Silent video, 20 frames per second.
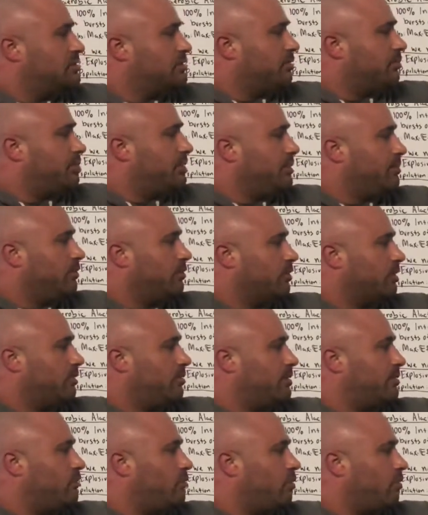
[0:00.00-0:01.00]
people are going to be
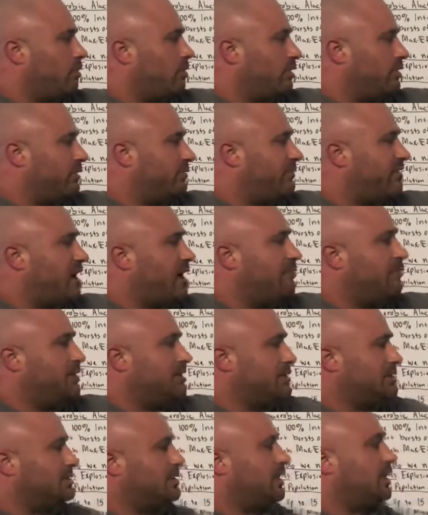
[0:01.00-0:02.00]
more on the 5-minute
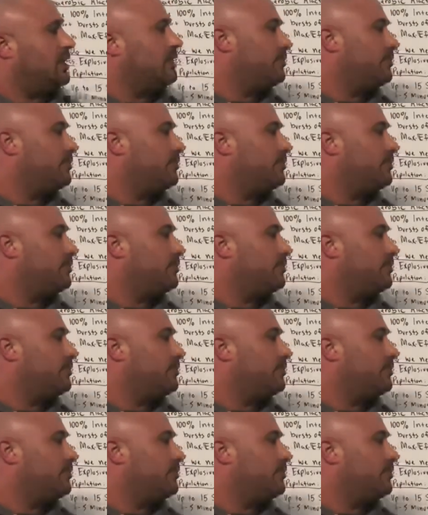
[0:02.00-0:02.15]
side.